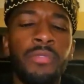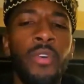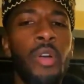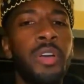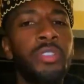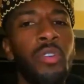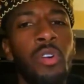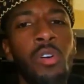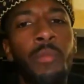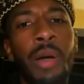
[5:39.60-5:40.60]
as far as
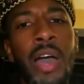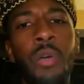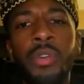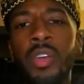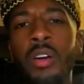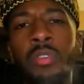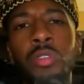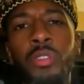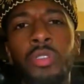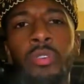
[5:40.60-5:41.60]
your own power and your
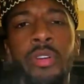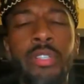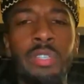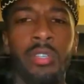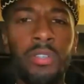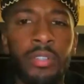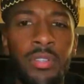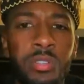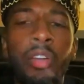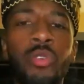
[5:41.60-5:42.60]
own authority?
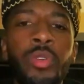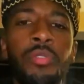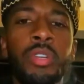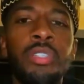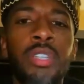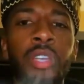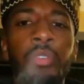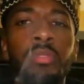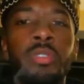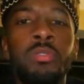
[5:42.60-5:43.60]
How long will you
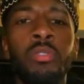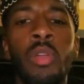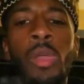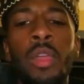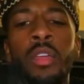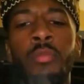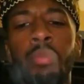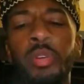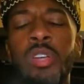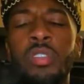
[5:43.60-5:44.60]
continue to
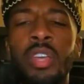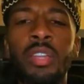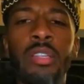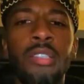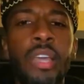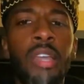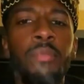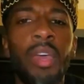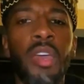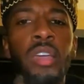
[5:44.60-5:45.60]
breathe in the
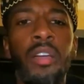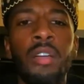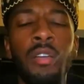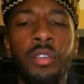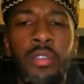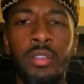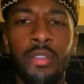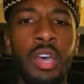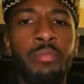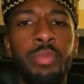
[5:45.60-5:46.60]
same air,
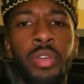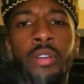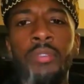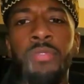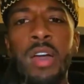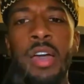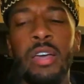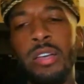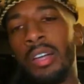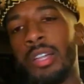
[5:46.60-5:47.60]

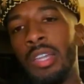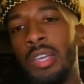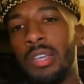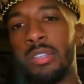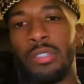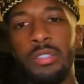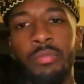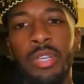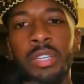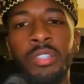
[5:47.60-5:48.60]
unpurified,
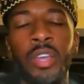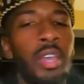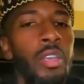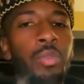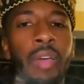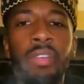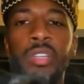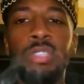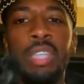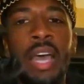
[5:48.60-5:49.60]
uncleansed, because you
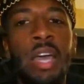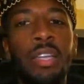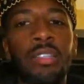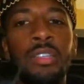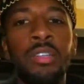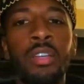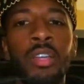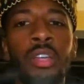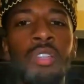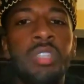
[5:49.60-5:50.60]
haven't decided
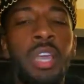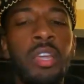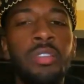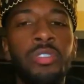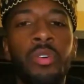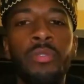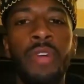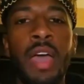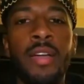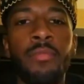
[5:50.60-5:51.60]
to change
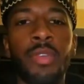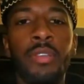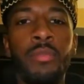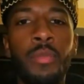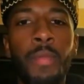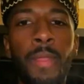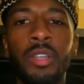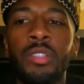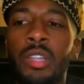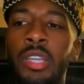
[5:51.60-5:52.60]
your environment?
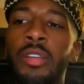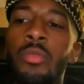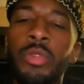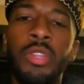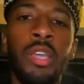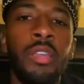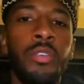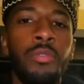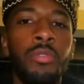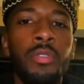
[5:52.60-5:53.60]
There's a leader
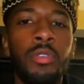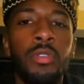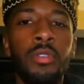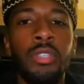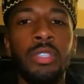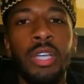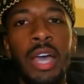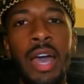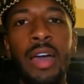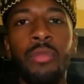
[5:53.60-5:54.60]
within you. There's
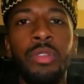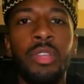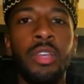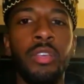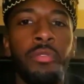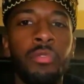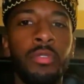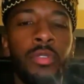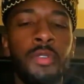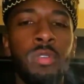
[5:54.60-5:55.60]
a God within
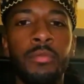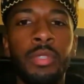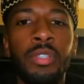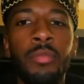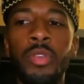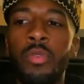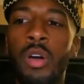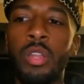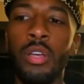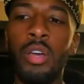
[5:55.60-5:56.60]
you. But some of
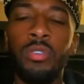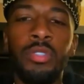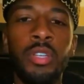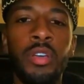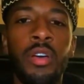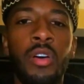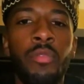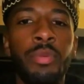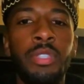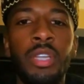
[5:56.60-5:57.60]
you all are ghosts to your
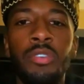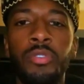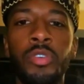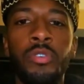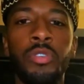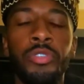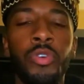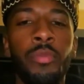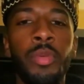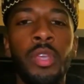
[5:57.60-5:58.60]
own potential and you don't
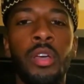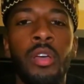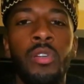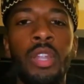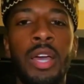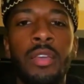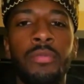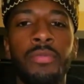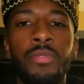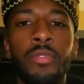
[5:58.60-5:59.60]
show up in your own
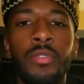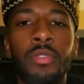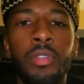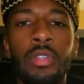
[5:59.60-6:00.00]
life.